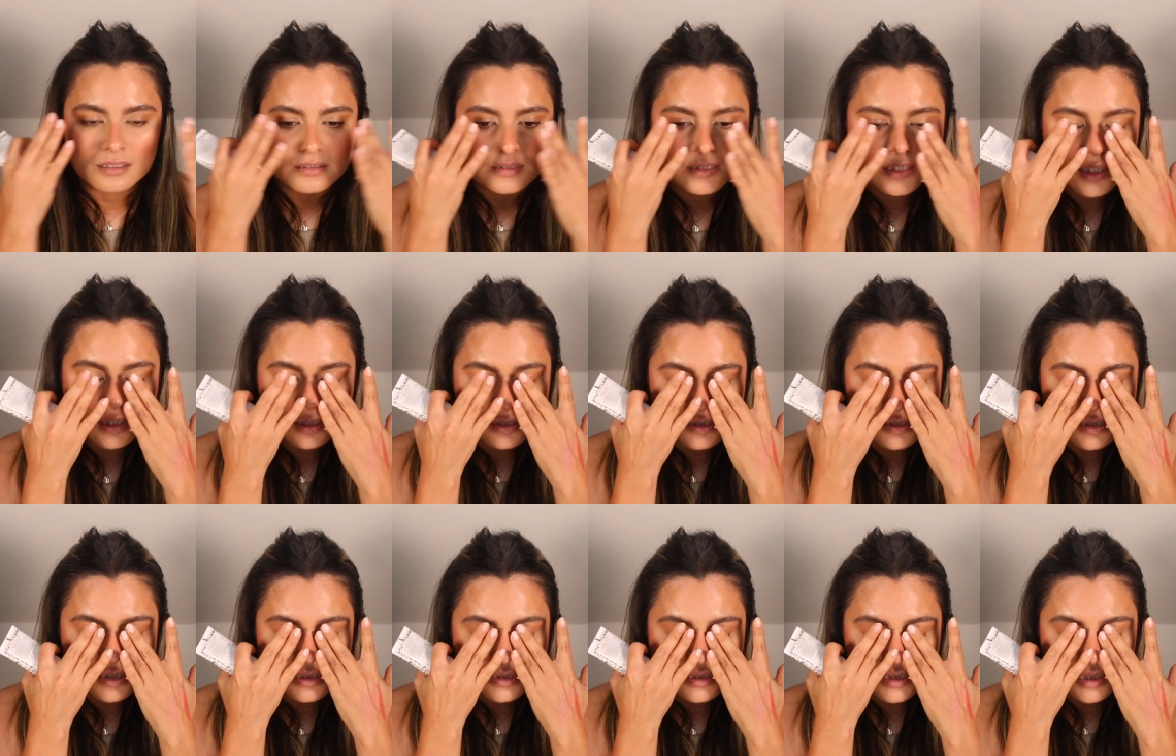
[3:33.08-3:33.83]

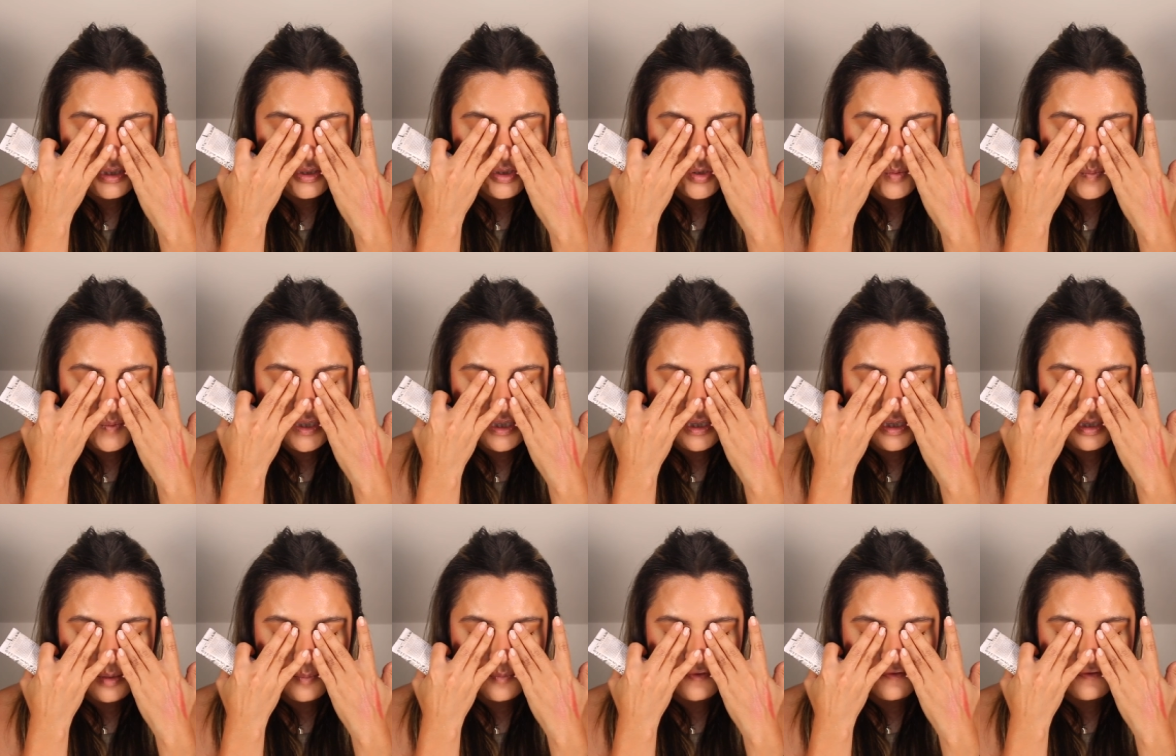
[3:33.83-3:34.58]
does tend to
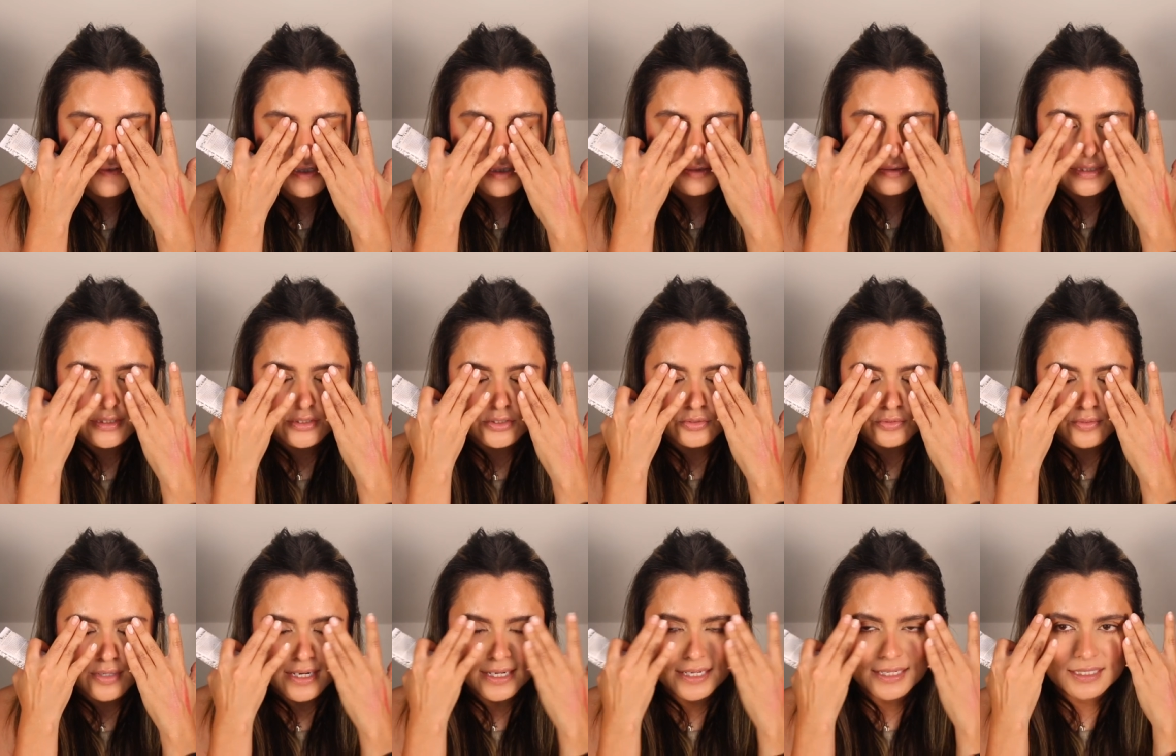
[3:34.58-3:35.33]
become very
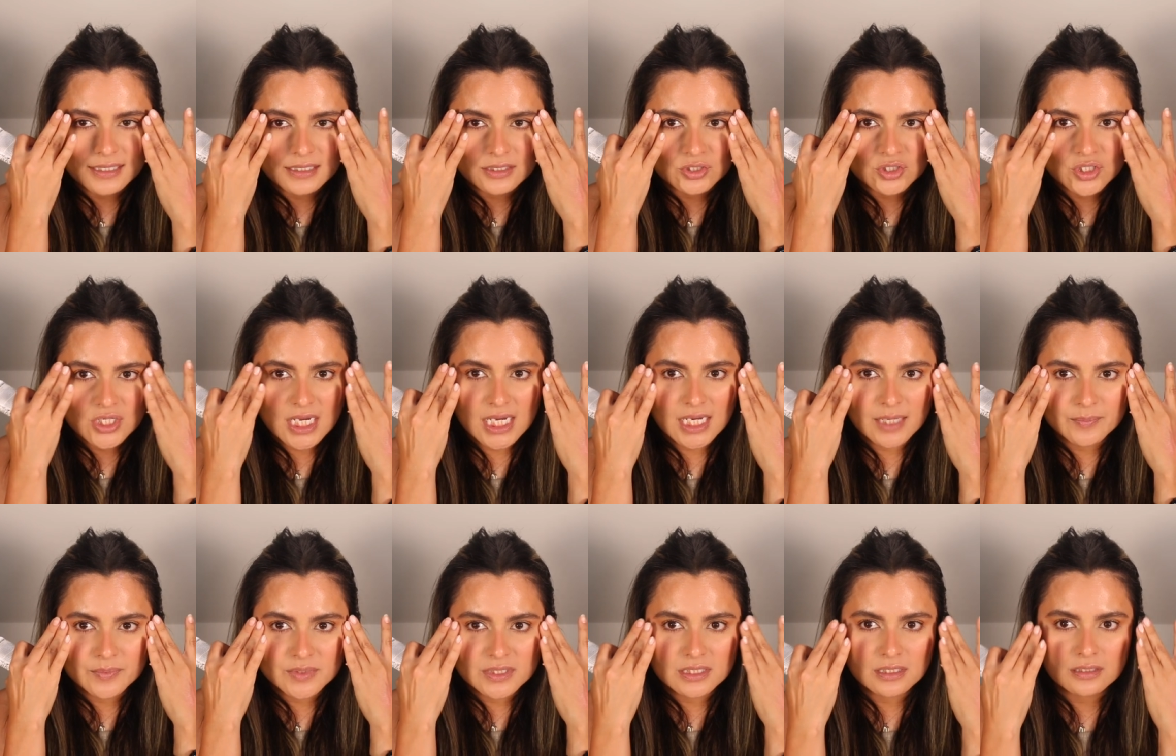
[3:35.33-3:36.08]
dry and
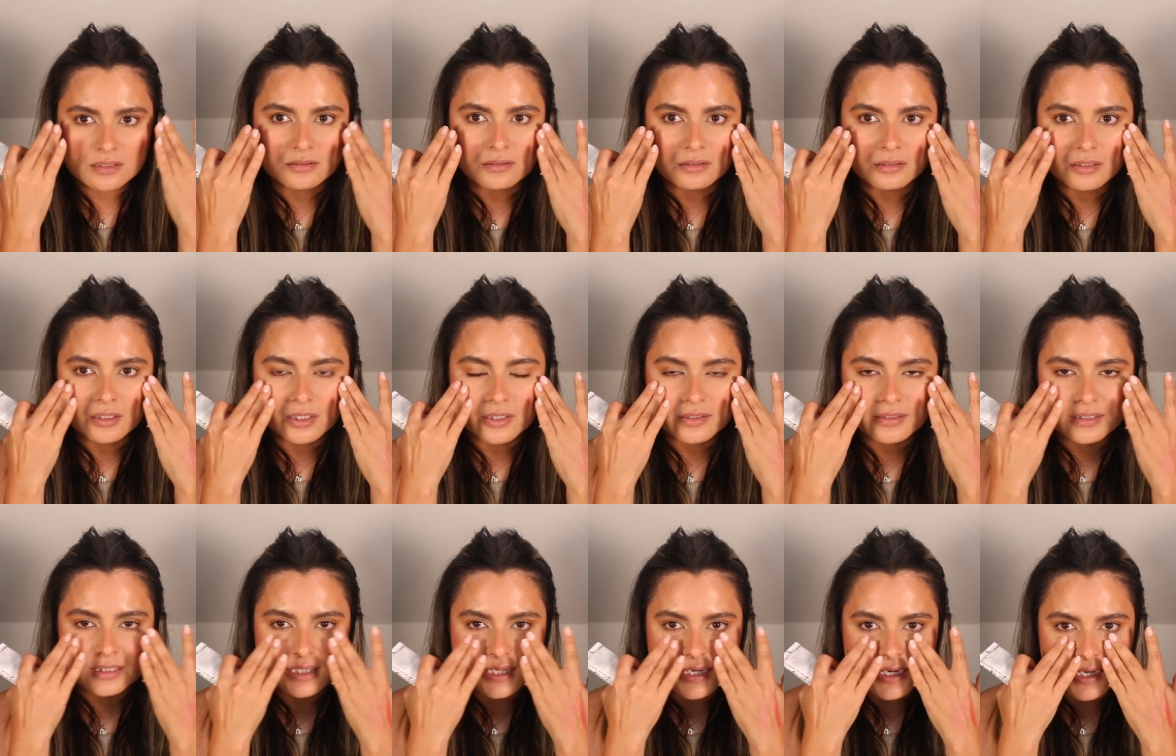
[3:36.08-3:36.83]
chapped here
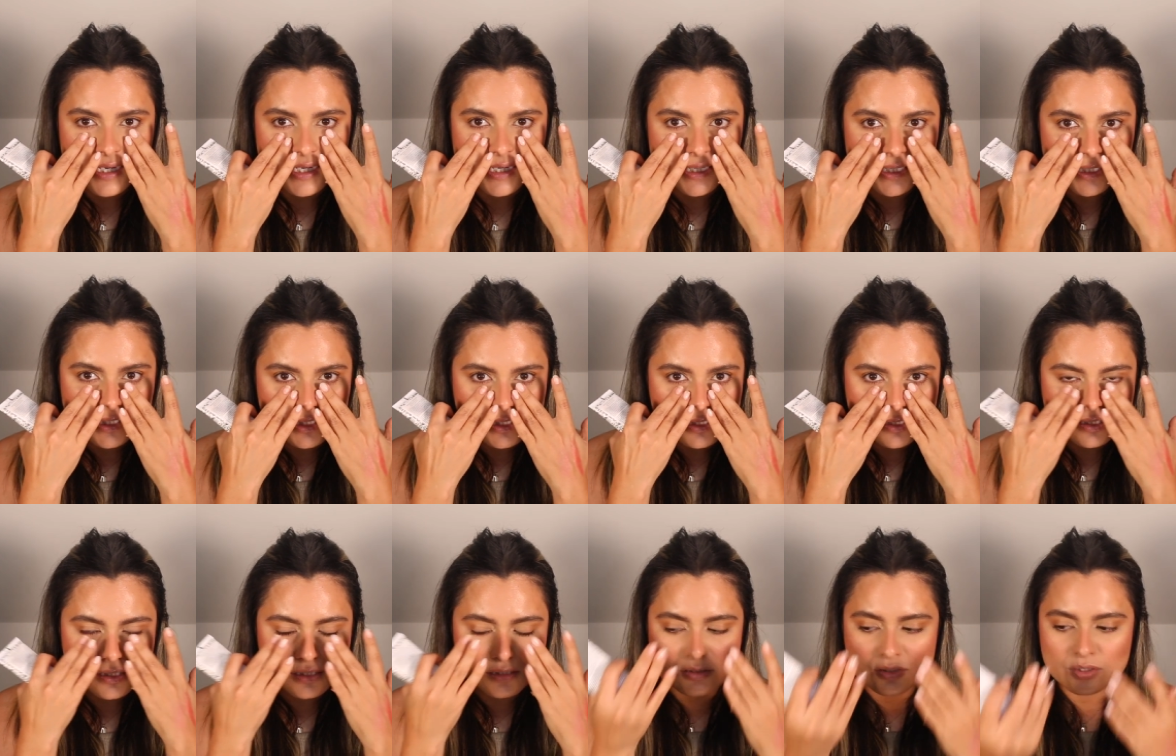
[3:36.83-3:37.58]
along the
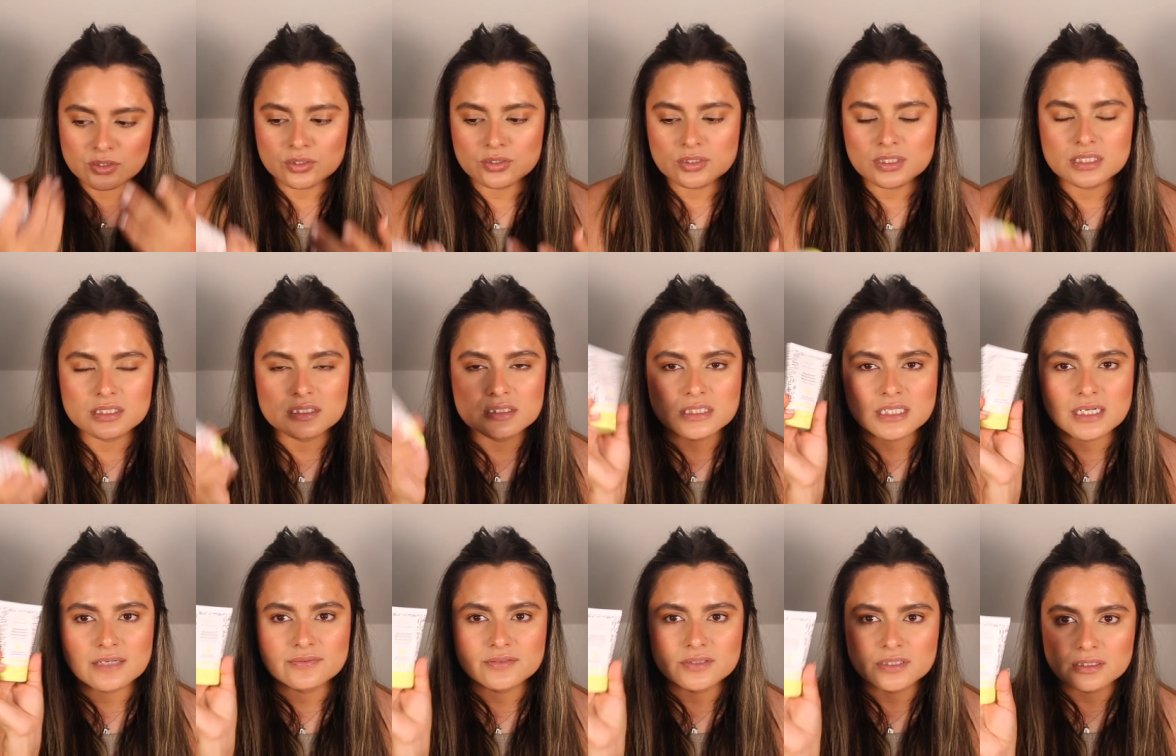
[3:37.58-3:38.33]
eyes. So you can
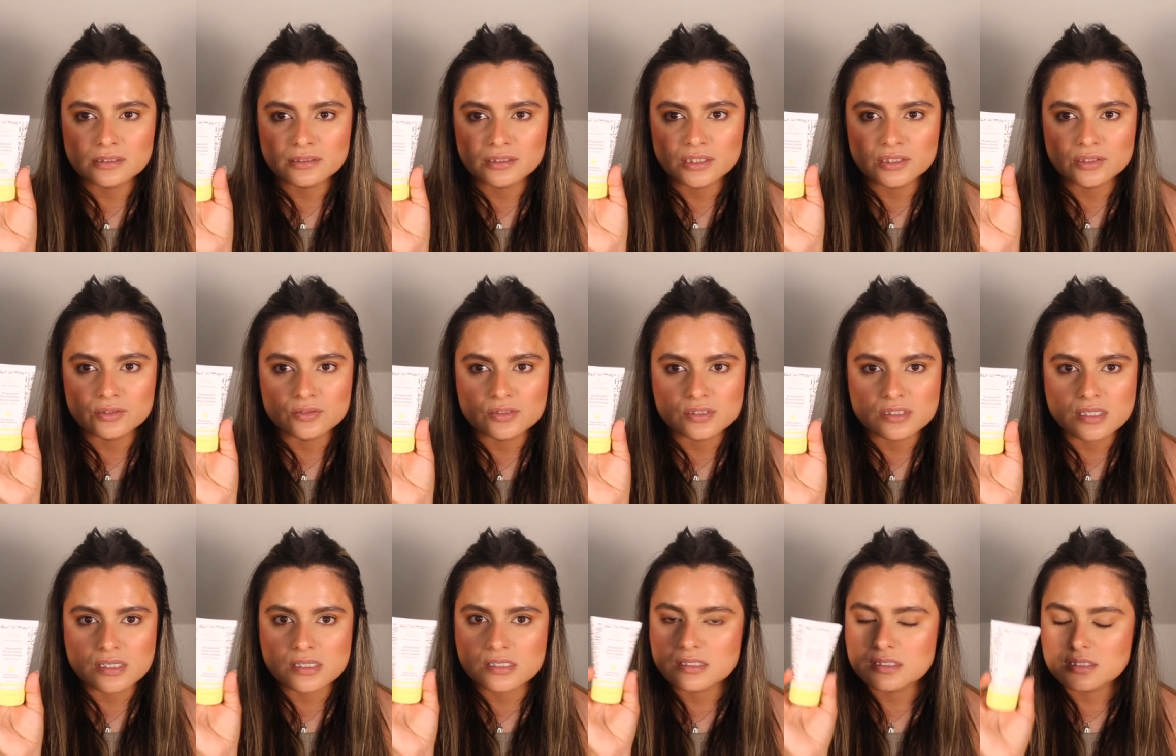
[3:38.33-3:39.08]
definitely
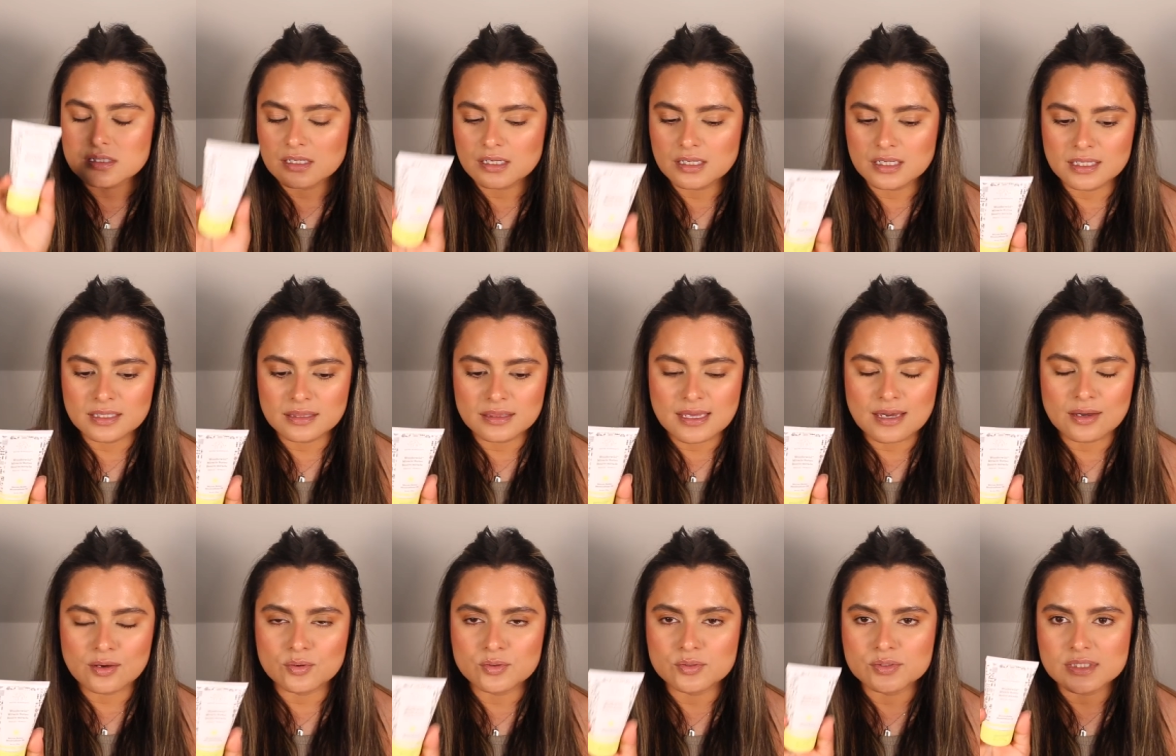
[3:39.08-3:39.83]
use this in
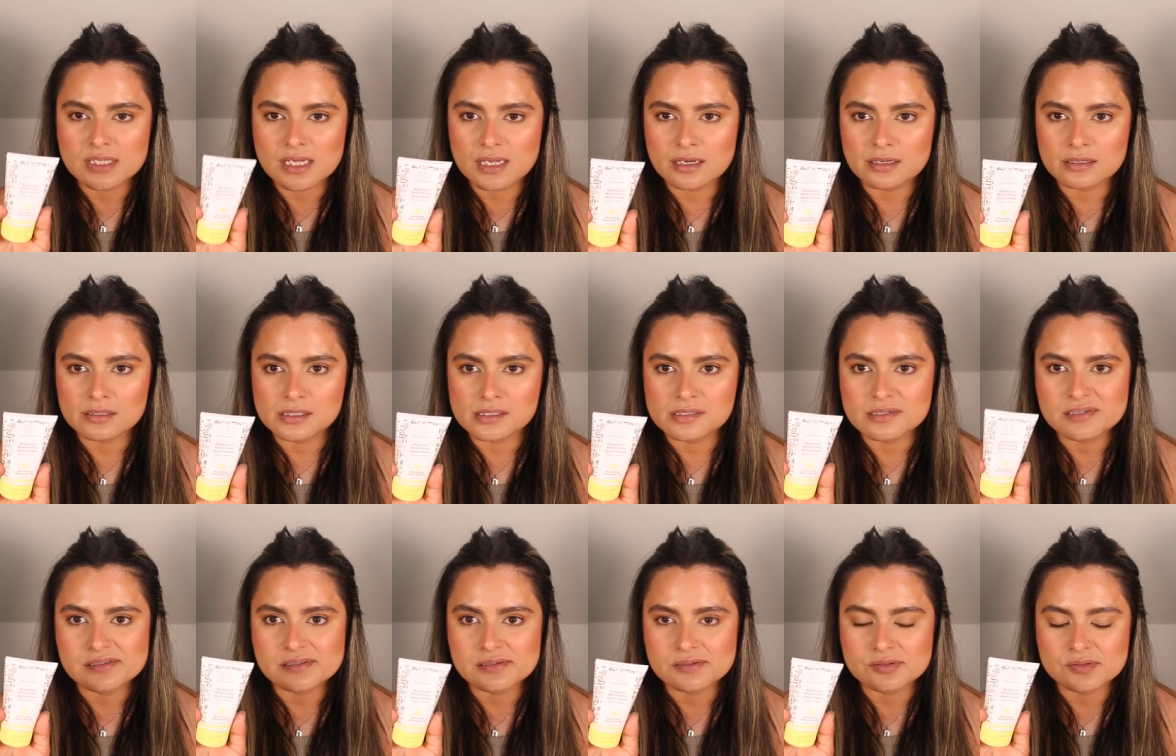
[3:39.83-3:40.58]
those
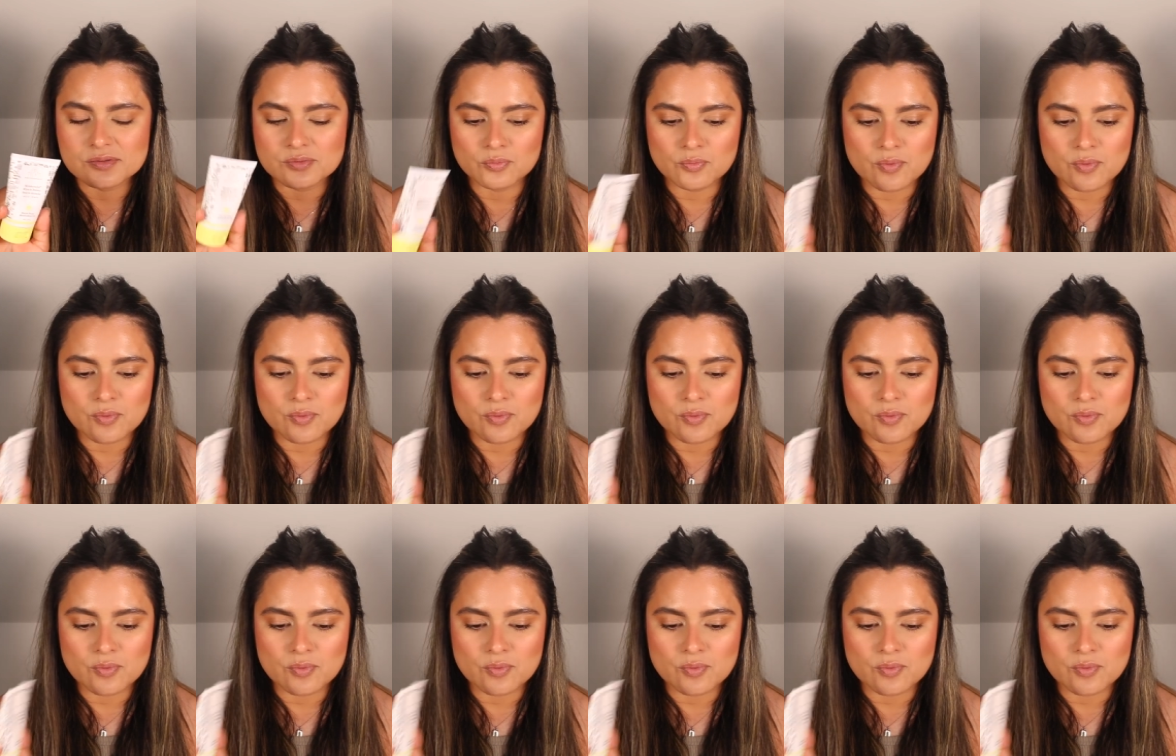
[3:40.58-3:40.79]
areas as